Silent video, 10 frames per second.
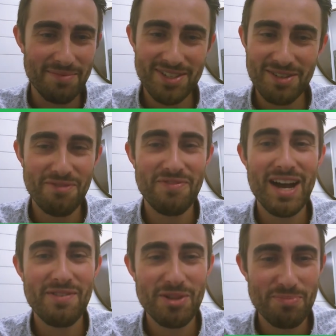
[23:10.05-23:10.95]
There's still
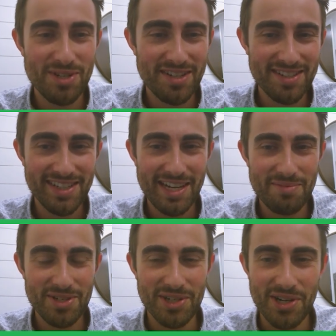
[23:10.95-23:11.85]
5 other preseason
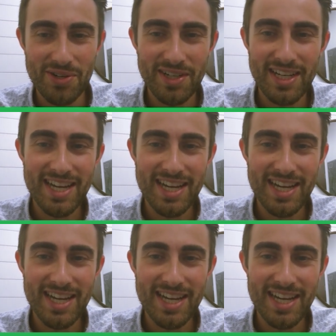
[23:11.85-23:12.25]
games to go.